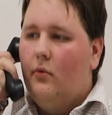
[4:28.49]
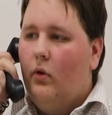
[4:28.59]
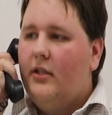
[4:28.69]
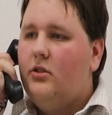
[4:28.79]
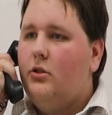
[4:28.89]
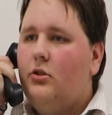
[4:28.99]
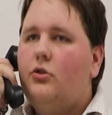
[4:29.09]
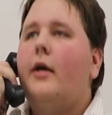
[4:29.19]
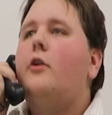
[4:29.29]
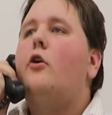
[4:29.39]
let's just
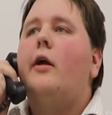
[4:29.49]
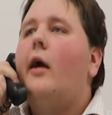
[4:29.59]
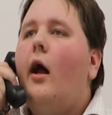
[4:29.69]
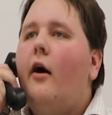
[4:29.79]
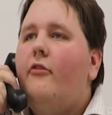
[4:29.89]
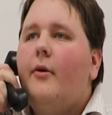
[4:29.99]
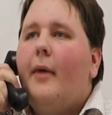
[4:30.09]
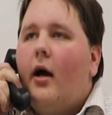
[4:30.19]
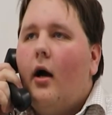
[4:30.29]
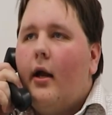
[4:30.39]
try turning it off and
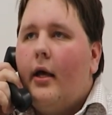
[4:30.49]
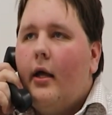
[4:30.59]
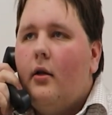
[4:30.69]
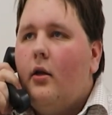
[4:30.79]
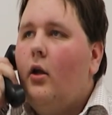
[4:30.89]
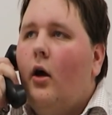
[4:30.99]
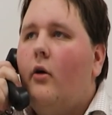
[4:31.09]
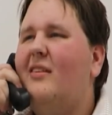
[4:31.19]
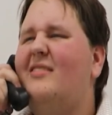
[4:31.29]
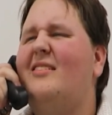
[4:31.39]
back on again. You
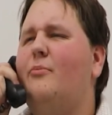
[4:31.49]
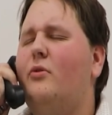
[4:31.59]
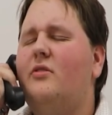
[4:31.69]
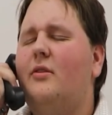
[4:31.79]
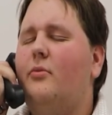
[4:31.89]
know, it's simple.